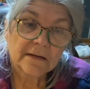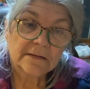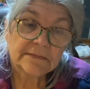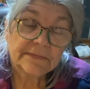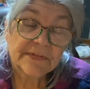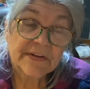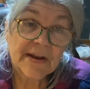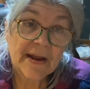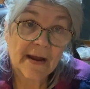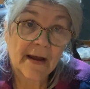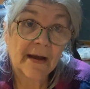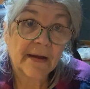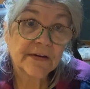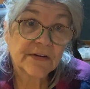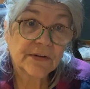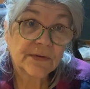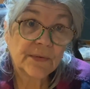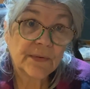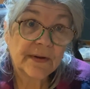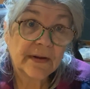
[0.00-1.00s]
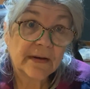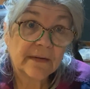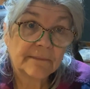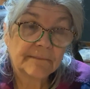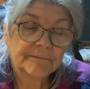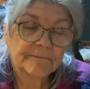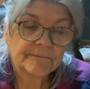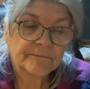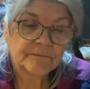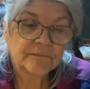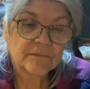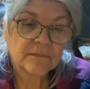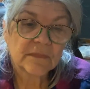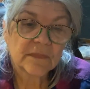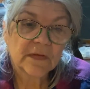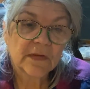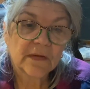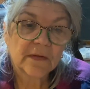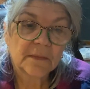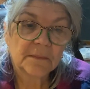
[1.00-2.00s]
not do it
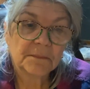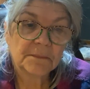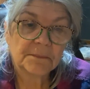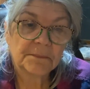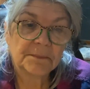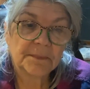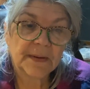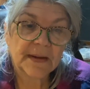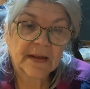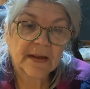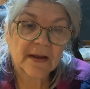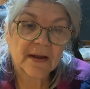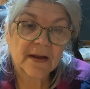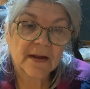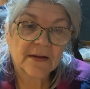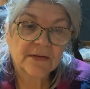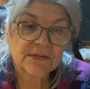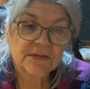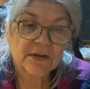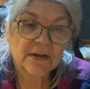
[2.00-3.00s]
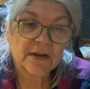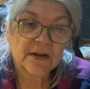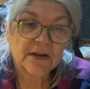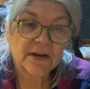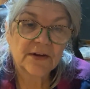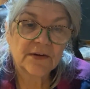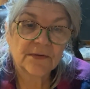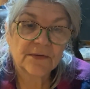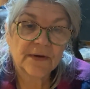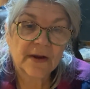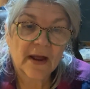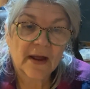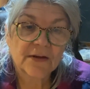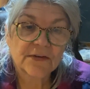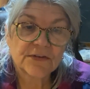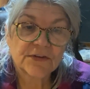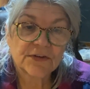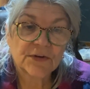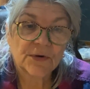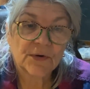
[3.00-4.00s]
because you're not
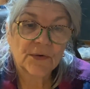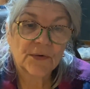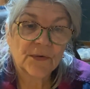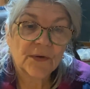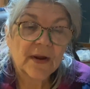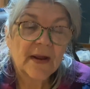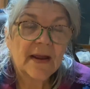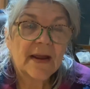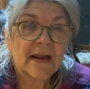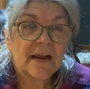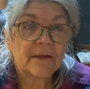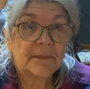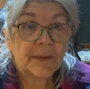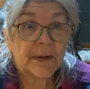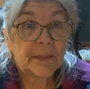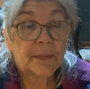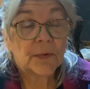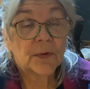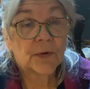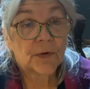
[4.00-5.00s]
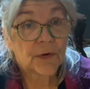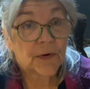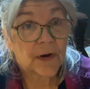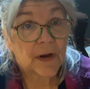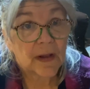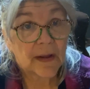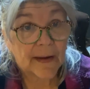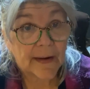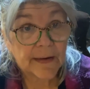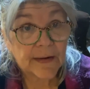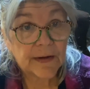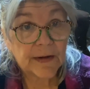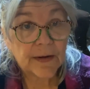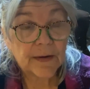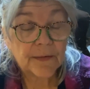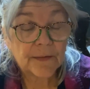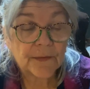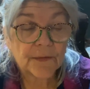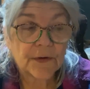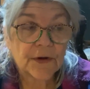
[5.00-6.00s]
sure if people are going to like
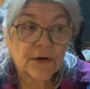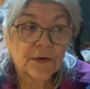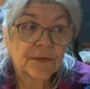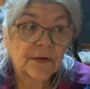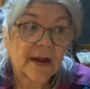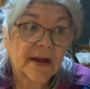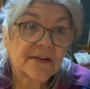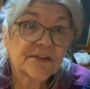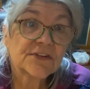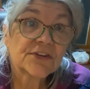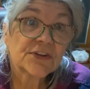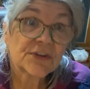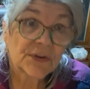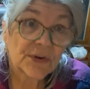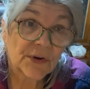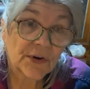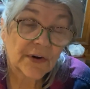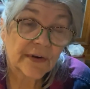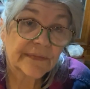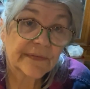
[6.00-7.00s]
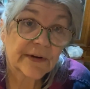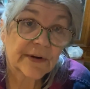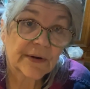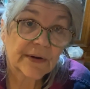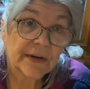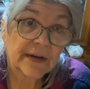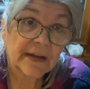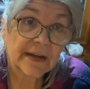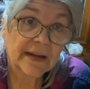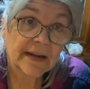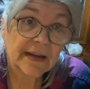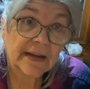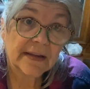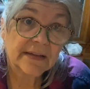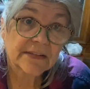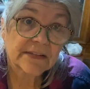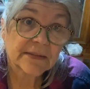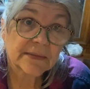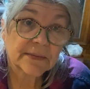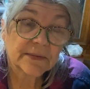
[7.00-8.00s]
you, or you're not sure if you're going to get
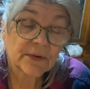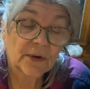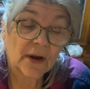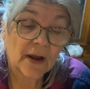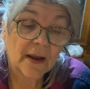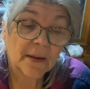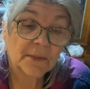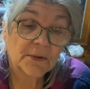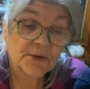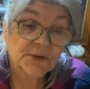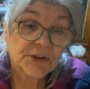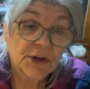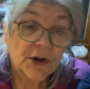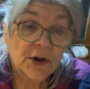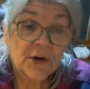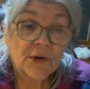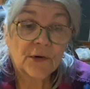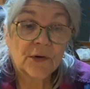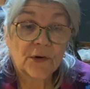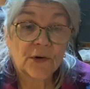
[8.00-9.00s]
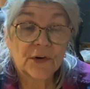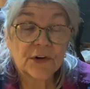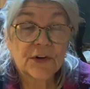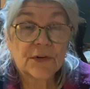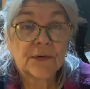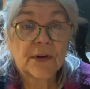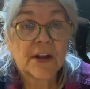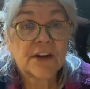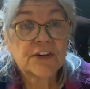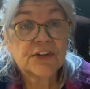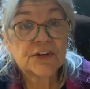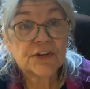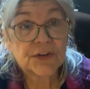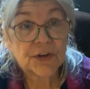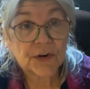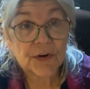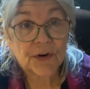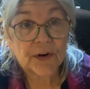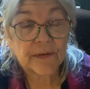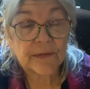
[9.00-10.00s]
subscribers, or you're not
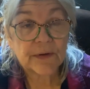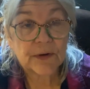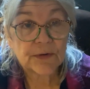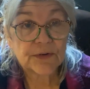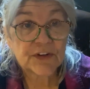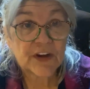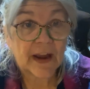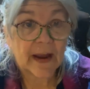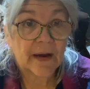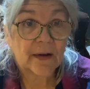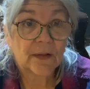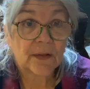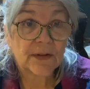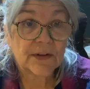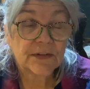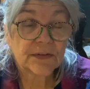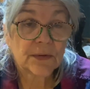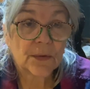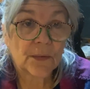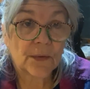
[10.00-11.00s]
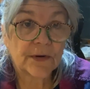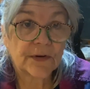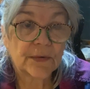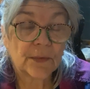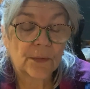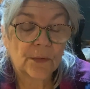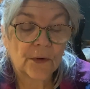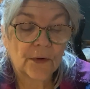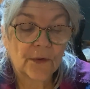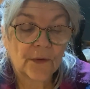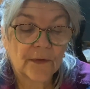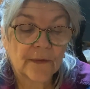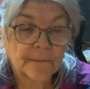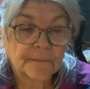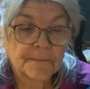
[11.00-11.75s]
sure if your channel is going to work.